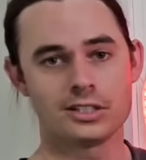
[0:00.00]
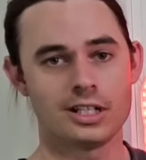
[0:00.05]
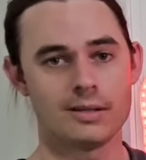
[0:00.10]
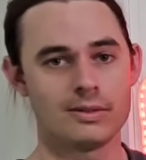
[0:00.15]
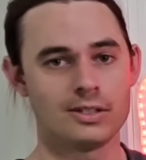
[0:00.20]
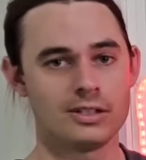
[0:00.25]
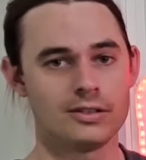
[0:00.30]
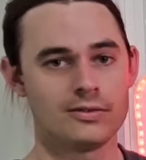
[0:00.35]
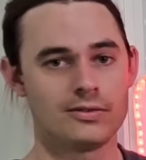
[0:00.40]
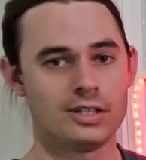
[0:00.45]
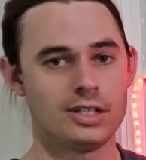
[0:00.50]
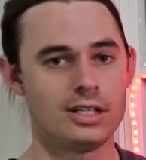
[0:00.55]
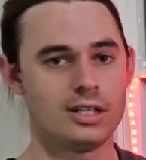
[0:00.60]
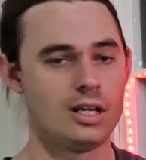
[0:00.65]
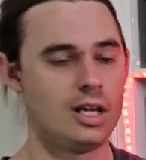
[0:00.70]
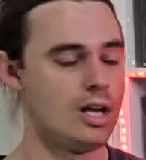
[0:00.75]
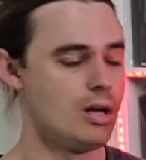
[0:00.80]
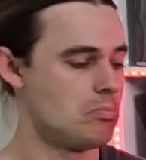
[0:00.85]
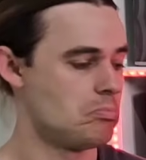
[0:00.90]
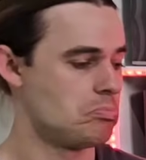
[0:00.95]
something off
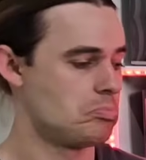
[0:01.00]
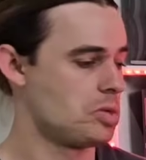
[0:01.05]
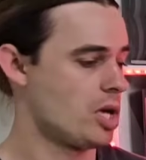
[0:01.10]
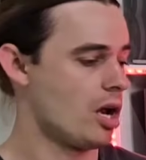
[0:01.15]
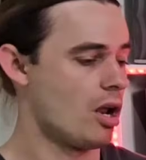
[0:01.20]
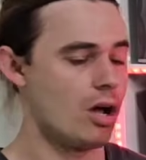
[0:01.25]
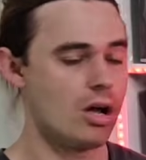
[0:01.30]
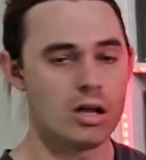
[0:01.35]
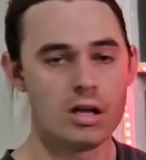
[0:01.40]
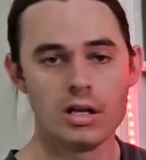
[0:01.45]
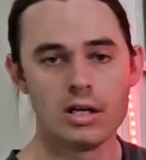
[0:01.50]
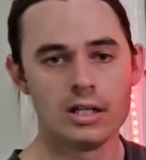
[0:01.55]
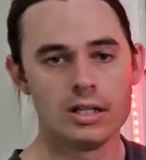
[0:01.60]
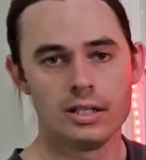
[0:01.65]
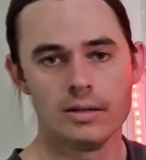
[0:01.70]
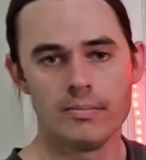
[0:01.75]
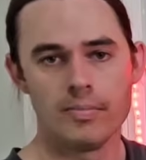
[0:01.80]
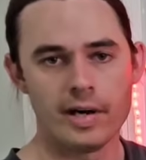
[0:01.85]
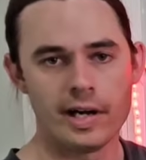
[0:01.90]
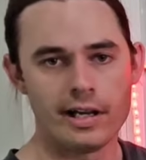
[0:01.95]
there. Don't know.
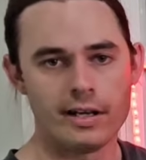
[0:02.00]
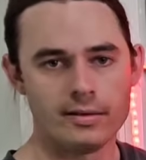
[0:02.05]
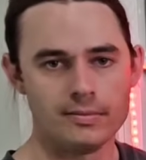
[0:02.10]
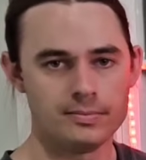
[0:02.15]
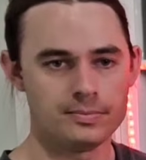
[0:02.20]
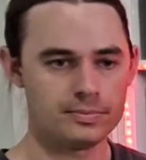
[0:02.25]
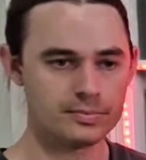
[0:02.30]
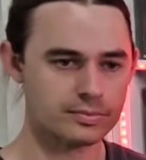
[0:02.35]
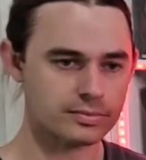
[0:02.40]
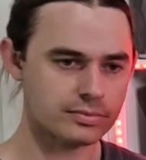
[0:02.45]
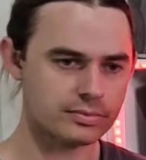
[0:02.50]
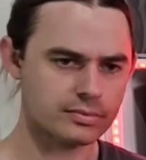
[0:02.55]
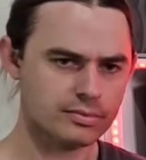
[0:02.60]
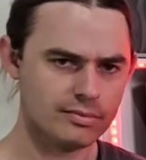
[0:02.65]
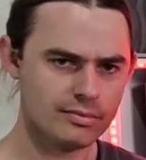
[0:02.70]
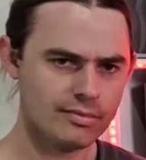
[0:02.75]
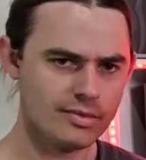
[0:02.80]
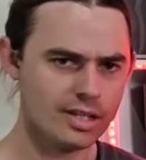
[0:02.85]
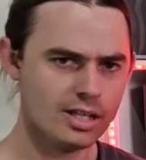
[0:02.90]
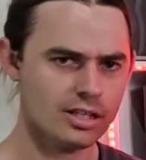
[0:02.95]
But
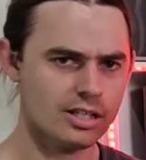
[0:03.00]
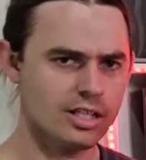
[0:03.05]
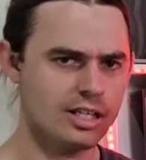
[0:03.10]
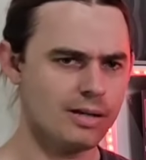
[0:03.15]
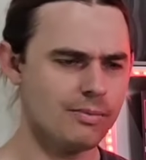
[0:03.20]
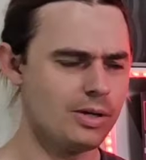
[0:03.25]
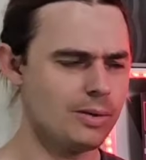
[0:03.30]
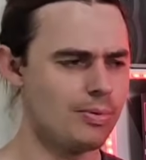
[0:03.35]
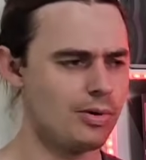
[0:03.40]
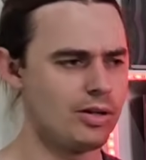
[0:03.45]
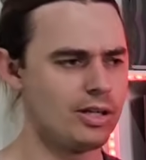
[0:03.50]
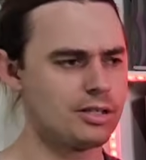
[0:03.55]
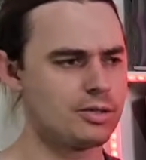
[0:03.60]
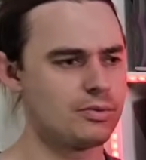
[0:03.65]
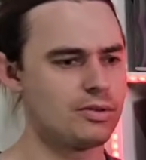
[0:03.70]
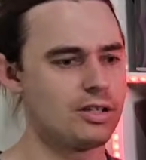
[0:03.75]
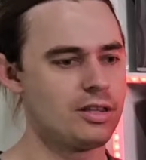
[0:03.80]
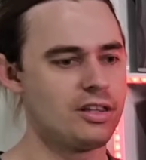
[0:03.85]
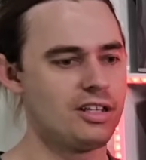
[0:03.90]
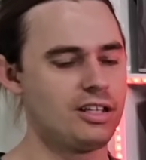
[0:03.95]
you get my point. That's
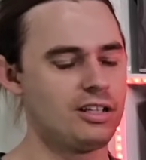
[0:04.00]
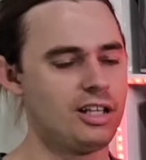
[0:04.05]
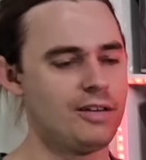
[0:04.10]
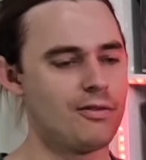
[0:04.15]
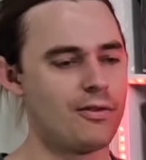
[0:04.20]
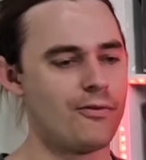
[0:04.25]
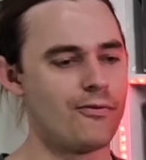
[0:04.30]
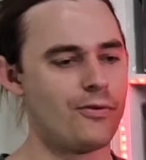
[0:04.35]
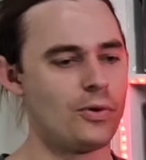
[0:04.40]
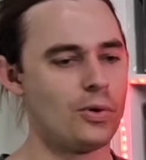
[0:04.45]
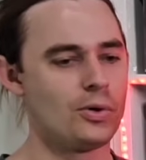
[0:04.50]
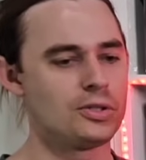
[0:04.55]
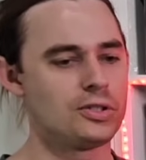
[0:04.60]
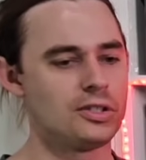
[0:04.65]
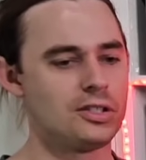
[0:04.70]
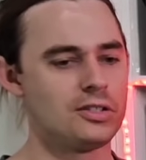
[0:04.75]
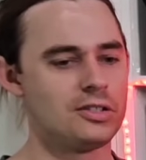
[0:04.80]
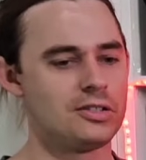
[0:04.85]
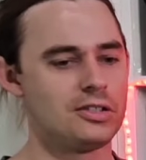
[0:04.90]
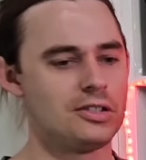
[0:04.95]
where I think level 4
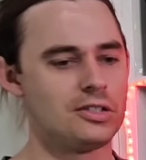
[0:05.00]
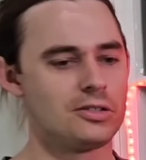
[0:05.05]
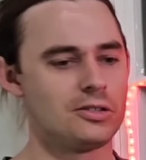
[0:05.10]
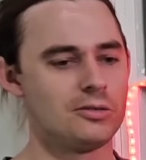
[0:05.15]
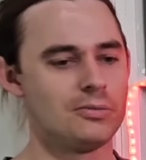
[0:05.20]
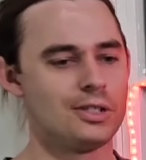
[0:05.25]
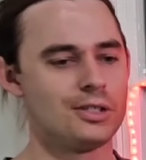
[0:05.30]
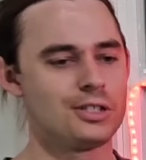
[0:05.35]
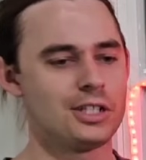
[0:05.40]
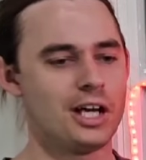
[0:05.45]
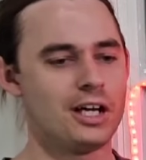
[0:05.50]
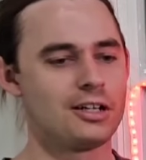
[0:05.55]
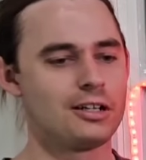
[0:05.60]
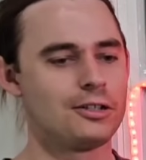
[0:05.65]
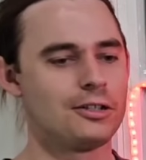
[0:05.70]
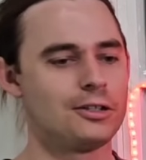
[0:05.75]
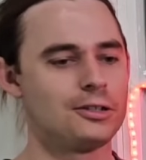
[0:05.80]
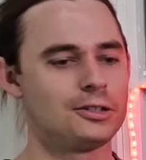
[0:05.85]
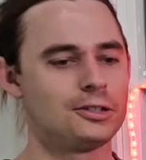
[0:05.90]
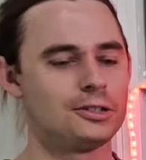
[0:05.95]
sits, this almost
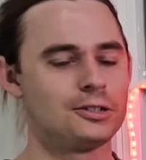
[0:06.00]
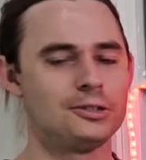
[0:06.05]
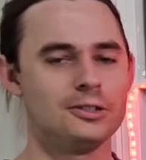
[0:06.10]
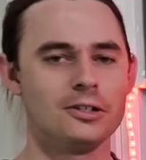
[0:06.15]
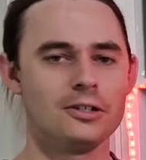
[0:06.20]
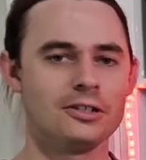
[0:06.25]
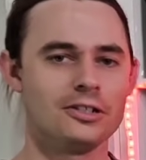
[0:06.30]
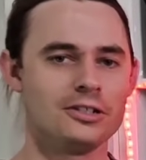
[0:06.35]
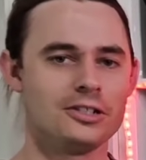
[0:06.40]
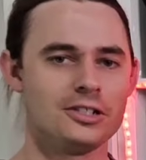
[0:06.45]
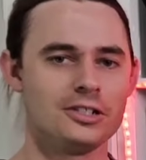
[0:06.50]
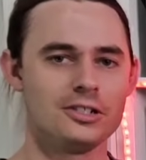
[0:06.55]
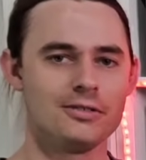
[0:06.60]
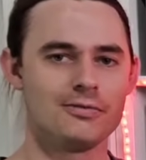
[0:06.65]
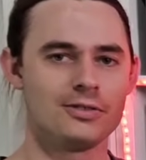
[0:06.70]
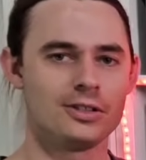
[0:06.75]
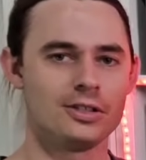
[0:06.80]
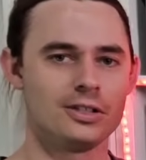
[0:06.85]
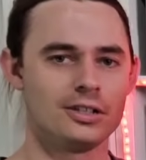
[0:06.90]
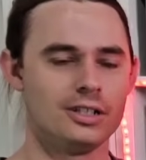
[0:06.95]
unconscious knowledge, and
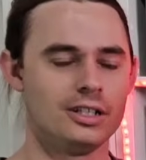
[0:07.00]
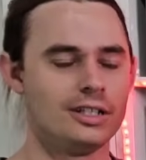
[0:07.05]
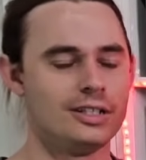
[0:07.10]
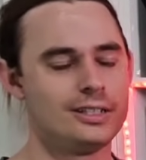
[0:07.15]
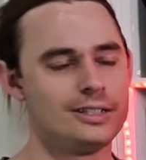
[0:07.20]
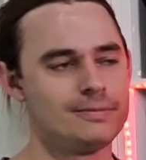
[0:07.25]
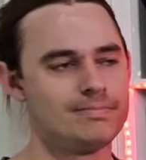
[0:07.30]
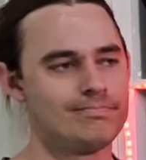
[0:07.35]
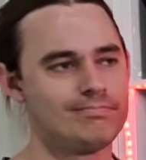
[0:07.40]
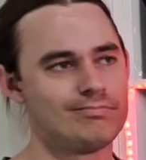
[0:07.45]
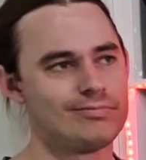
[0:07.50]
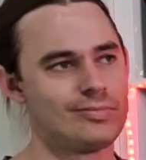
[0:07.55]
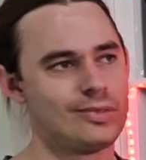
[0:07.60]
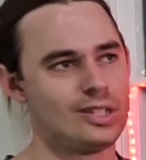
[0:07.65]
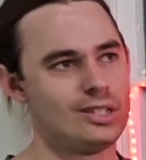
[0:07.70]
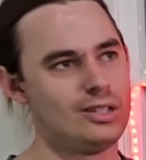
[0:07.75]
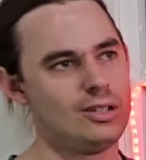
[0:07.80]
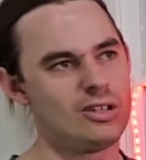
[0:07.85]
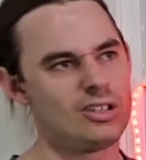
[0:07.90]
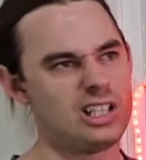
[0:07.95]
you've got,
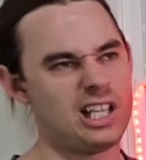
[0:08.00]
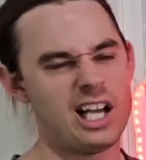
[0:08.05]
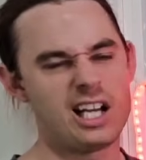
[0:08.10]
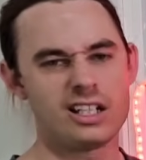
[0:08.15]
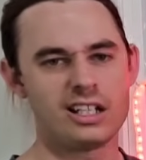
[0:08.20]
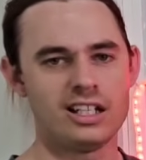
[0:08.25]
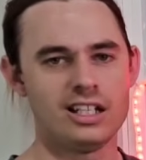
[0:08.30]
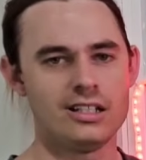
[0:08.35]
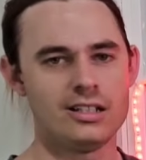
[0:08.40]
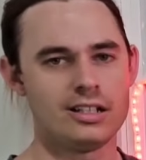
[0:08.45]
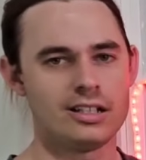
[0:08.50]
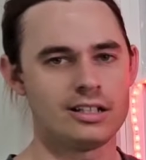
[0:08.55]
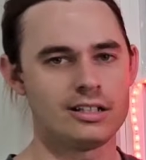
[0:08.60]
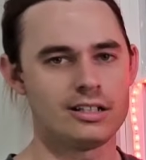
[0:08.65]
not lucky,